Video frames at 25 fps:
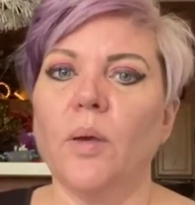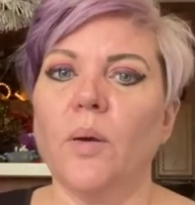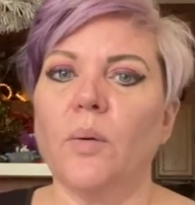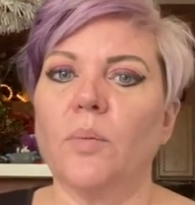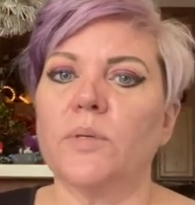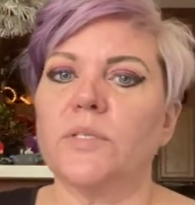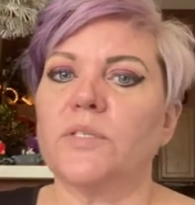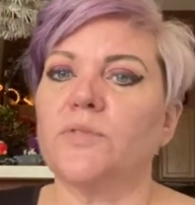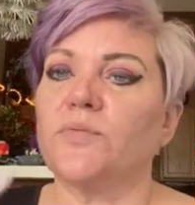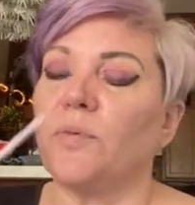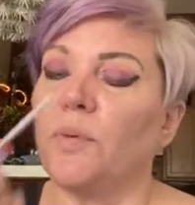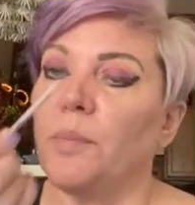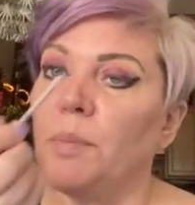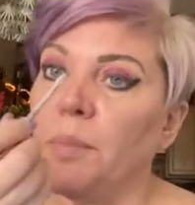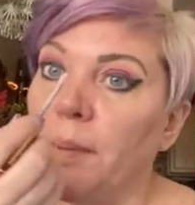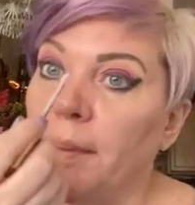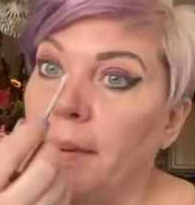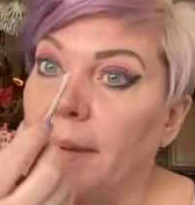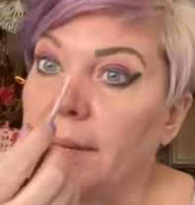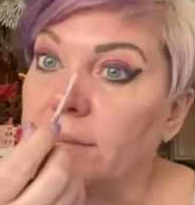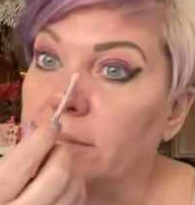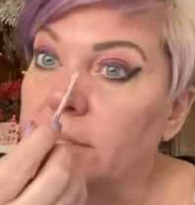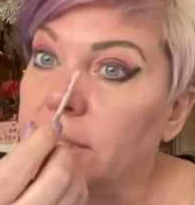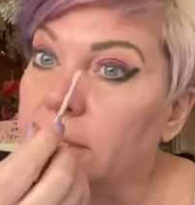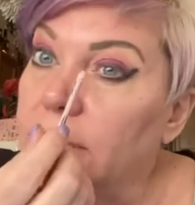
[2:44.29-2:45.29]
was from
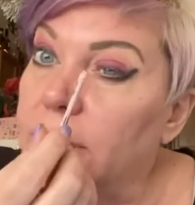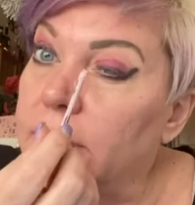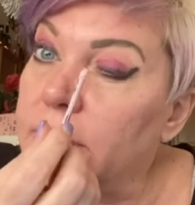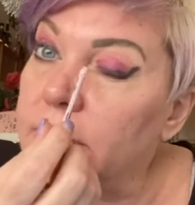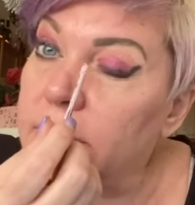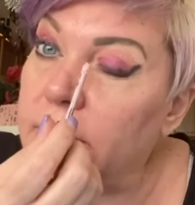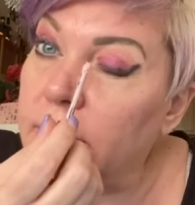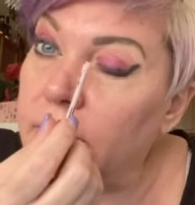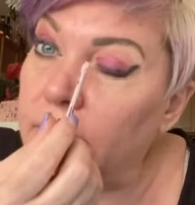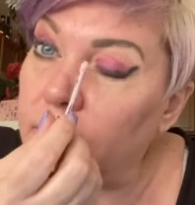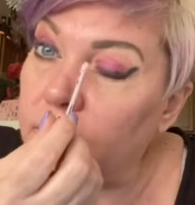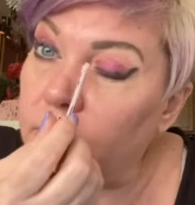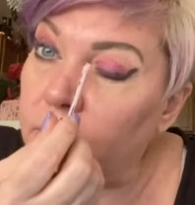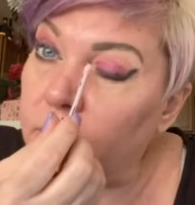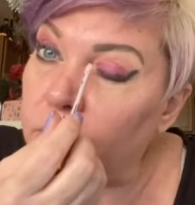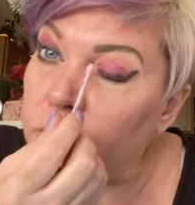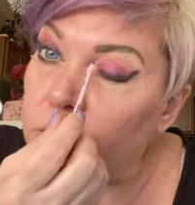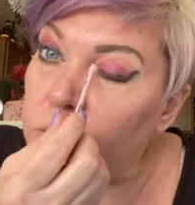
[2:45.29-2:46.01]
about 16 years